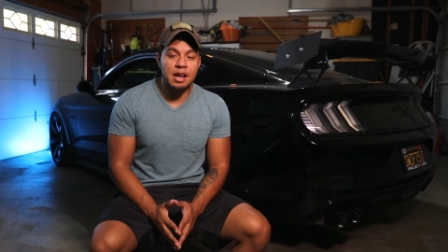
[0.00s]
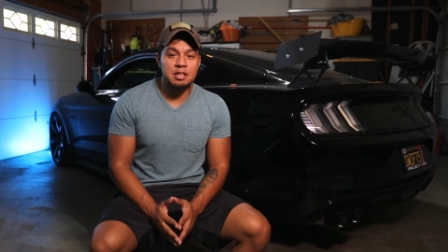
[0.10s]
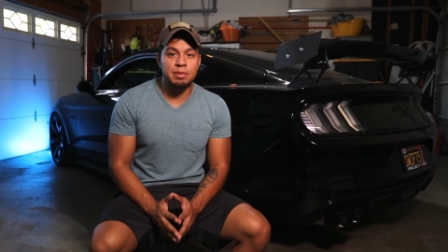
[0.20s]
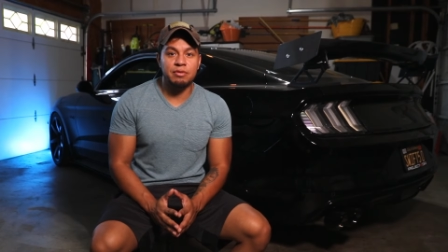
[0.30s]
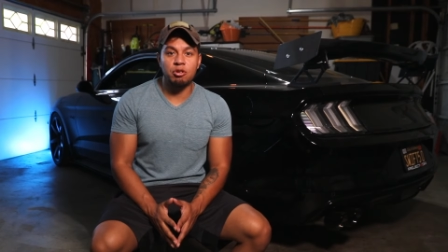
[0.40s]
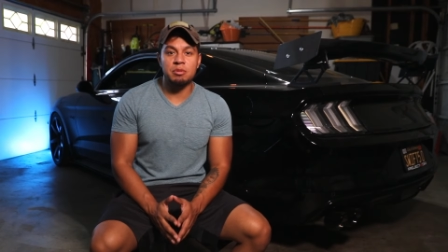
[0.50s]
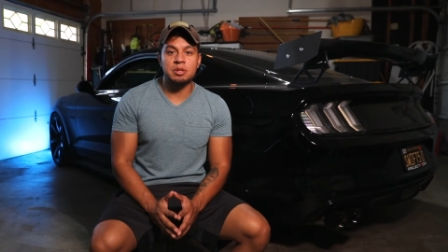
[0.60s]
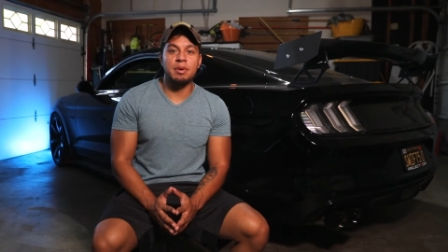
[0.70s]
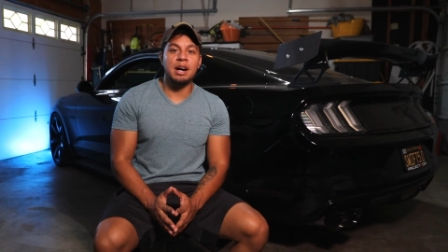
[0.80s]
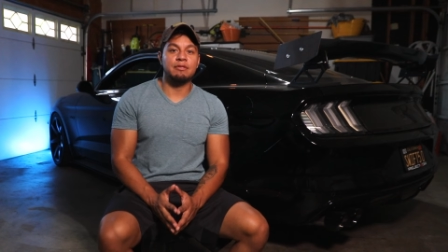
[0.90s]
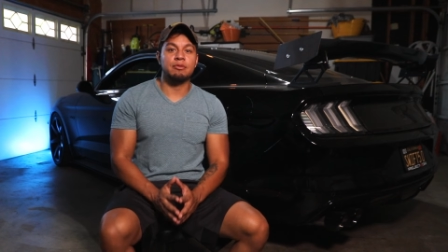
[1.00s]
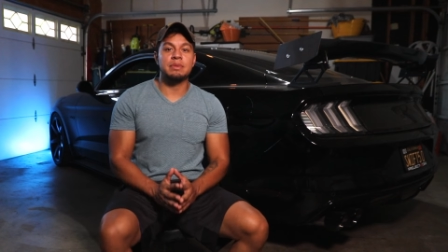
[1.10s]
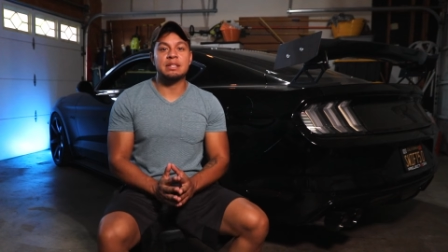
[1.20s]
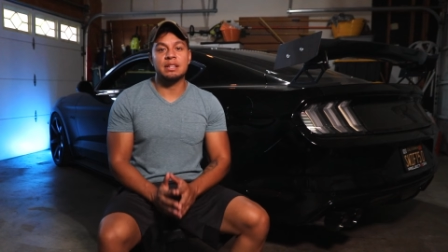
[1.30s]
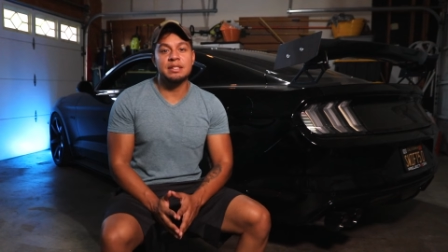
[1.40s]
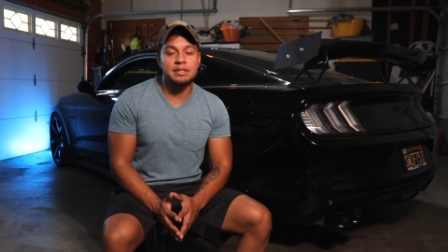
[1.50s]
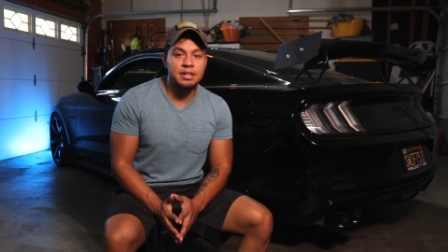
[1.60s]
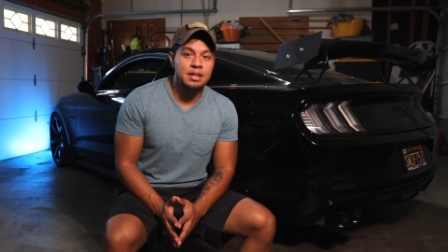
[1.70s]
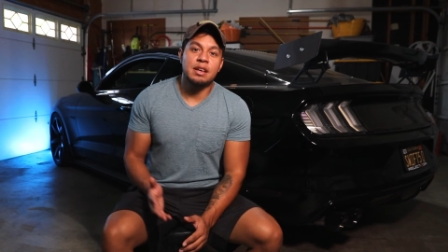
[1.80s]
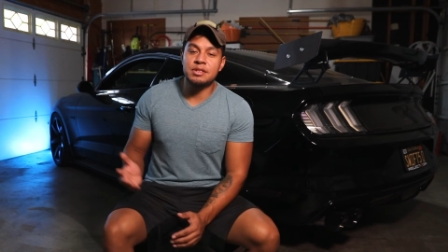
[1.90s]
Last performance mod from this
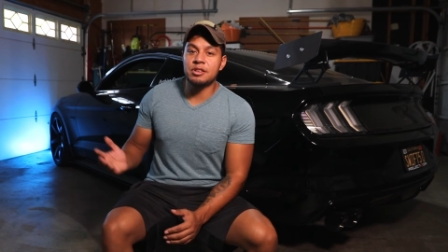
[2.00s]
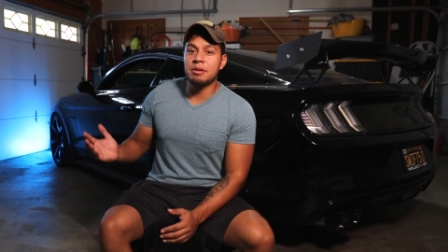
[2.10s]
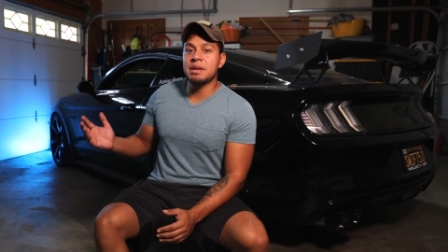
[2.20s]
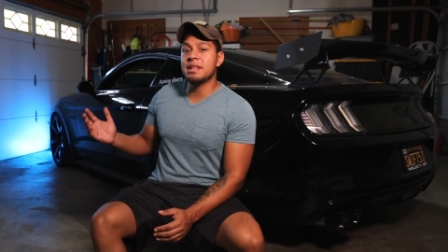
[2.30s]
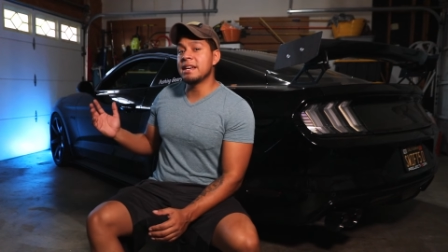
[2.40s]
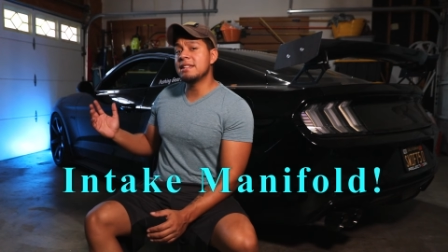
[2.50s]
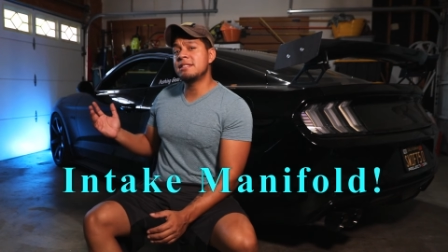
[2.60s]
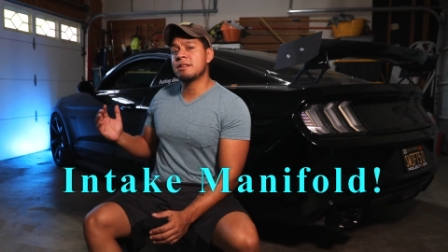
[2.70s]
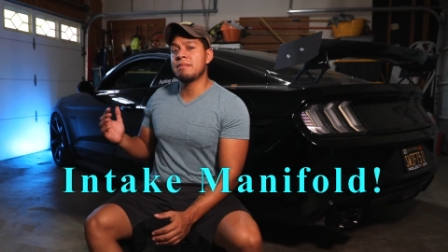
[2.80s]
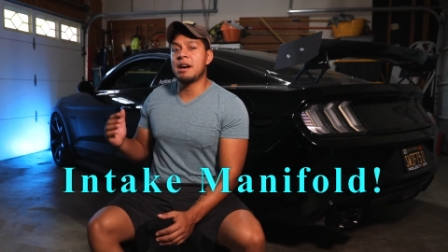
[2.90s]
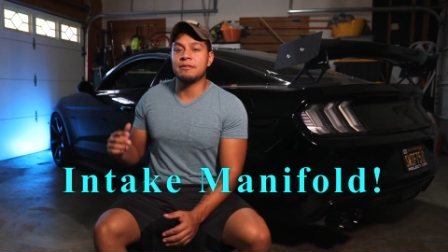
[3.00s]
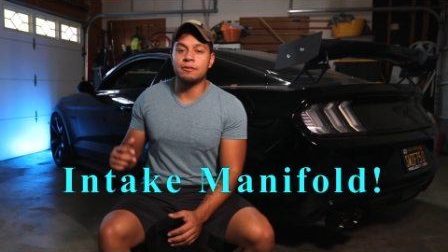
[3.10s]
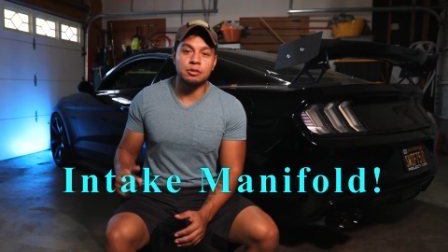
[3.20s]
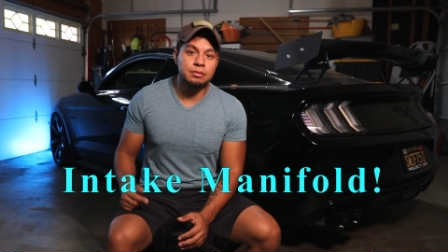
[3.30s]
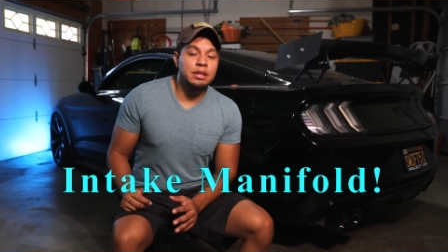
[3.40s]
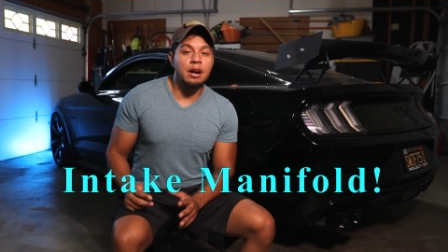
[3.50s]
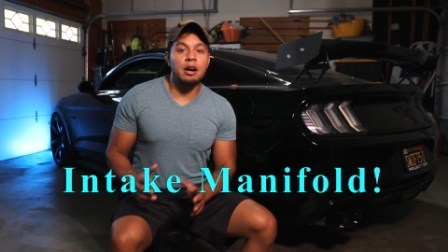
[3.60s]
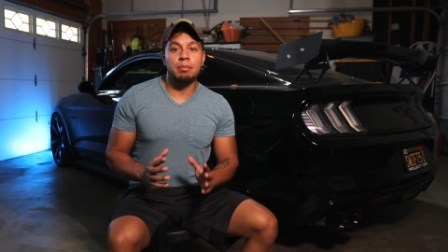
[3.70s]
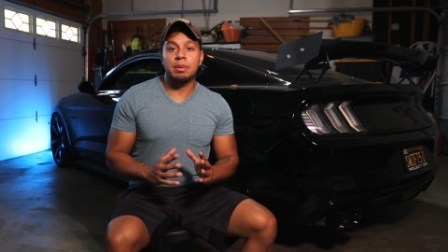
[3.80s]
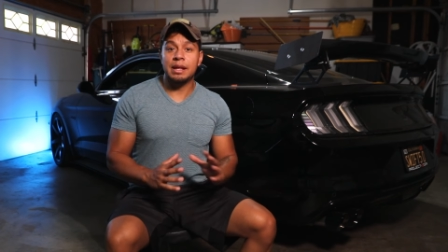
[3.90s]
list, it's gonna be the intake manifold. There
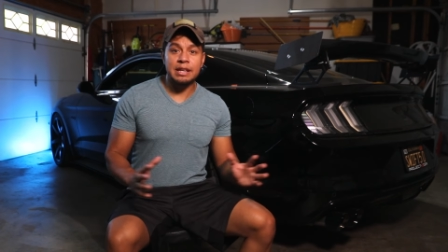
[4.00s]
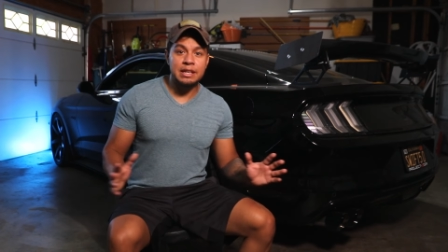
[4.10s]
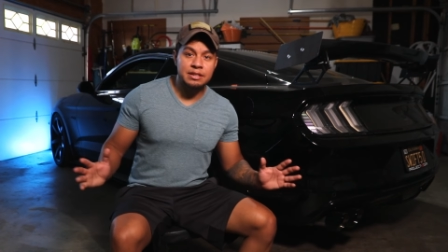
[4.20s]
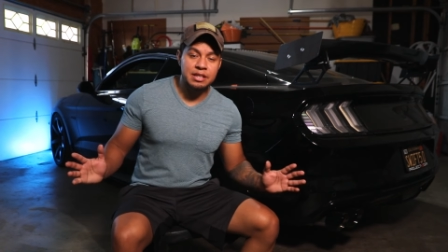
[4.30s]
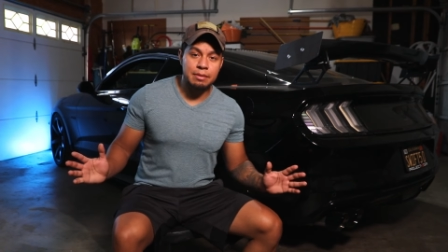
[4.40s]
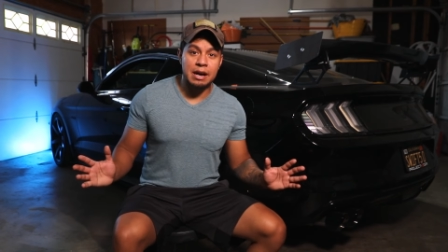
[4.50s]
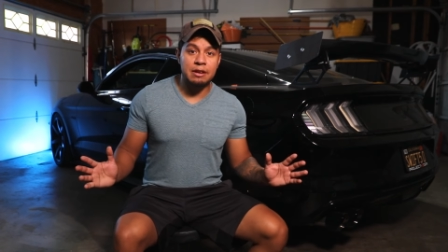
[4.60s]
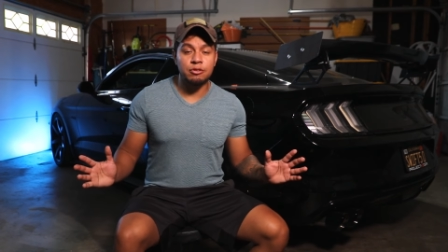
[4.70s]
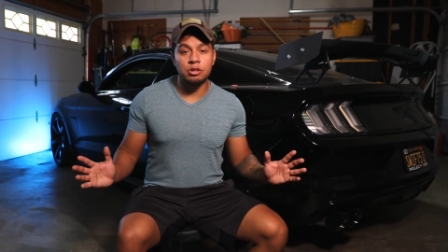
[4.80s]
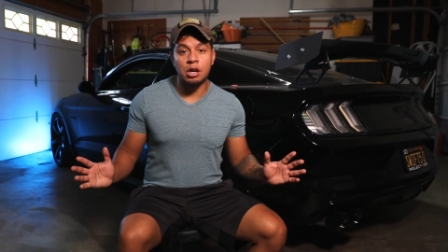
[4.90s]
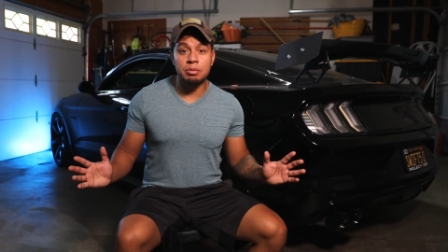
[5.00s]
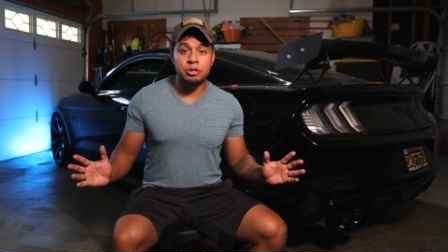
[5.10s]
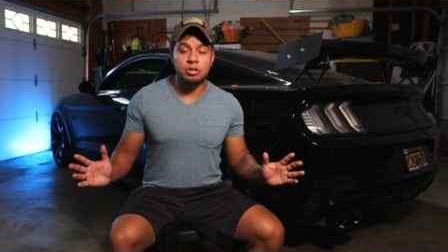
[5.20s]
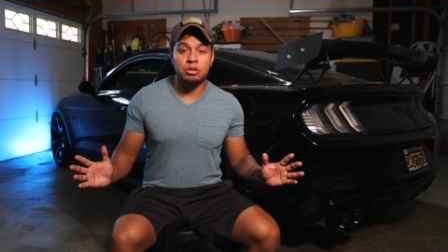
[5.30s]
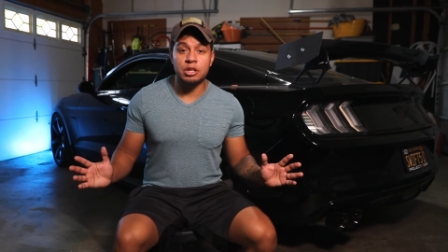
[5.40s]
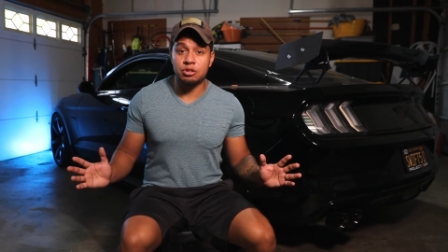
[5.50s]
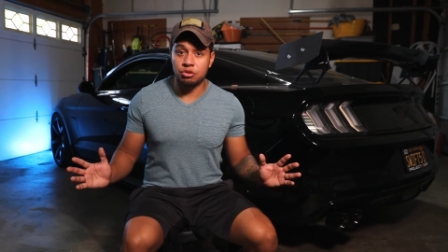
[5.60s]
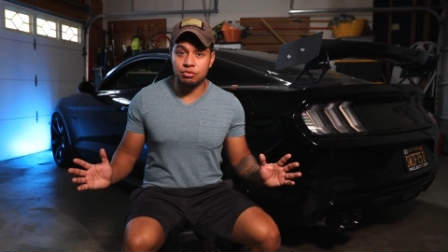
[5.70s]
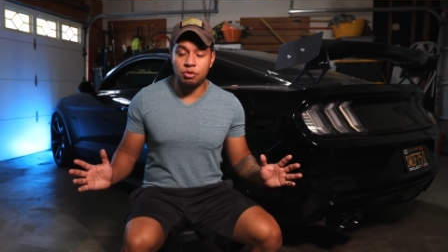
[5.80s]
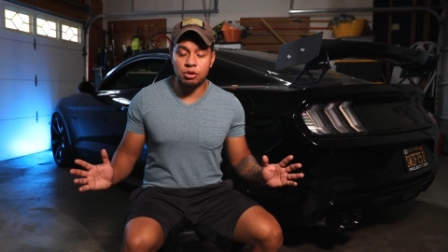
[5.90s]
are plenty intake manifold options you can
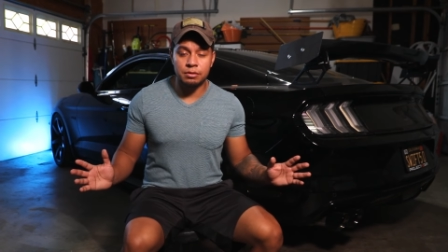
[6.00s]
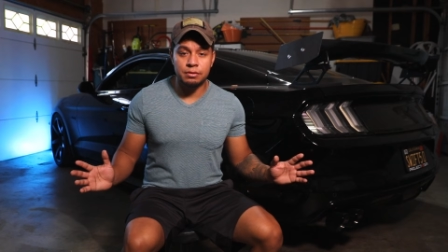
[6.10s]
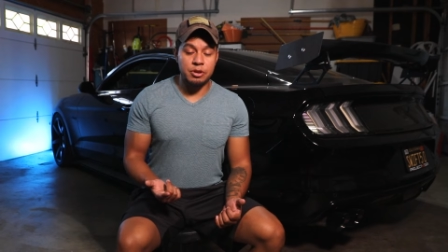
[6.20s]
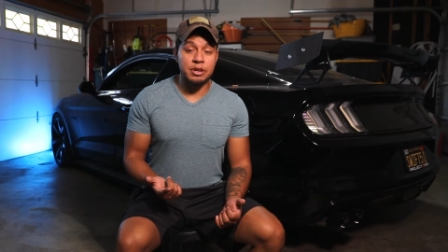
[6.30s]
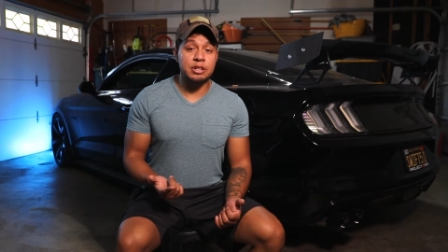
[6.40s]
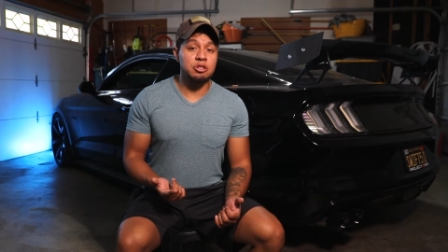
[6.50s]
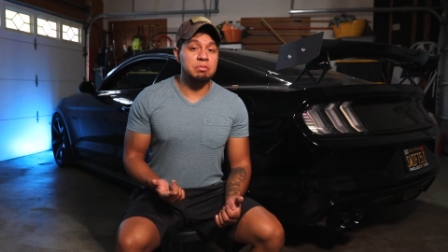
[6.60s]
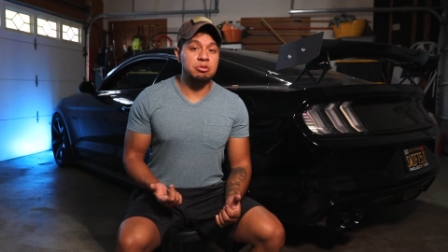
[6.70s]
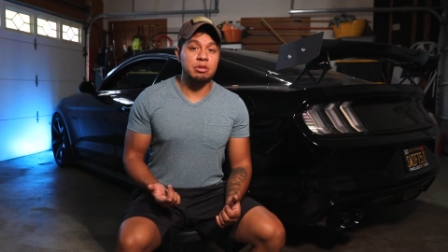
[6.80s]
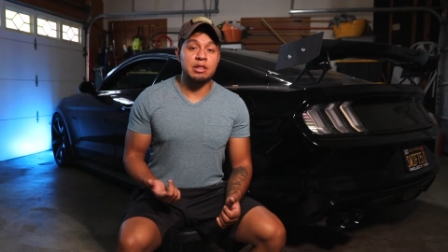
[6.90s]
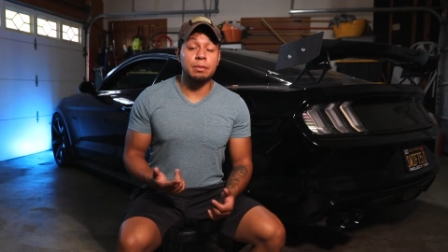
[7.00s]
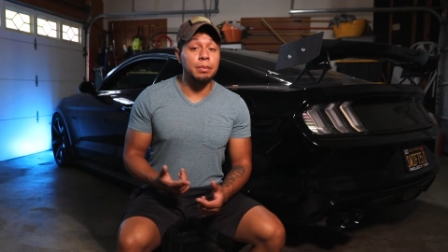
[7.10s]
choose for, but you can choose between the